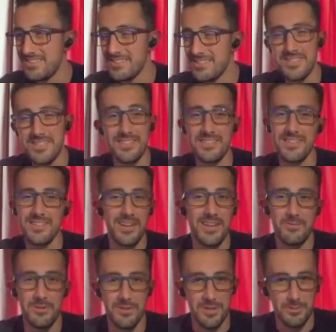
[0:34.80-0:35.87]
discuss
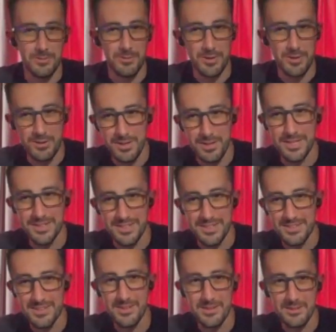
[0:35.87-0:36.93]
everything regarding
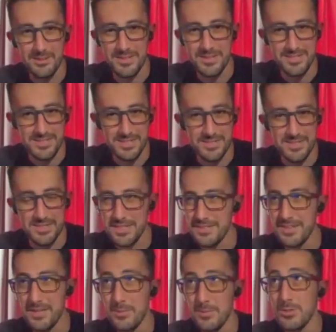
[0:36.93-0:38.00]
these
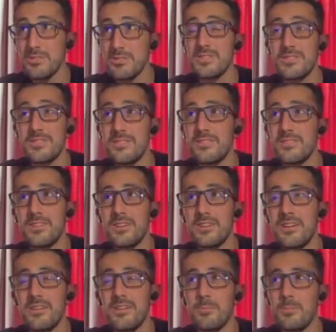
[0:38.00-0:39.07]
extinct animals.
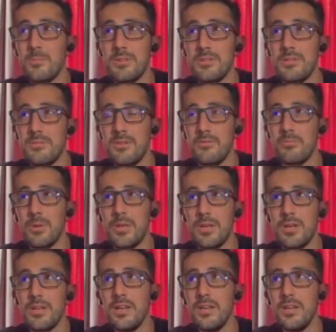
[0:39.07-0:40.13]
They've been
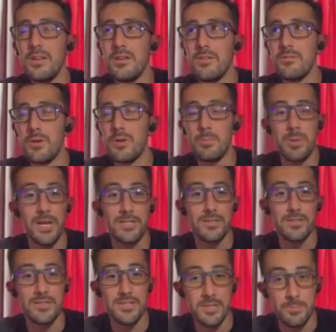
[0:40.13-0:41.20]
a very
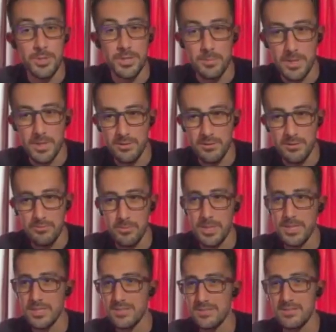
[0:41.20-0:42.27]
passionate subject matter of
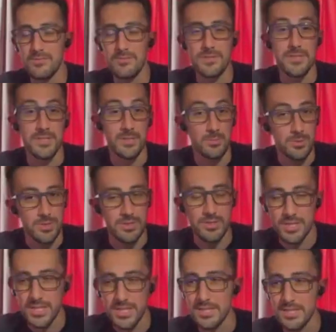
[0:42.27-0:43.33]
mine ever since I was a
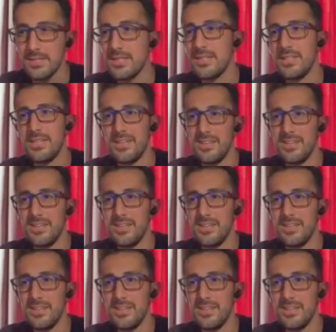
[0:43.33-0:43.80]
child.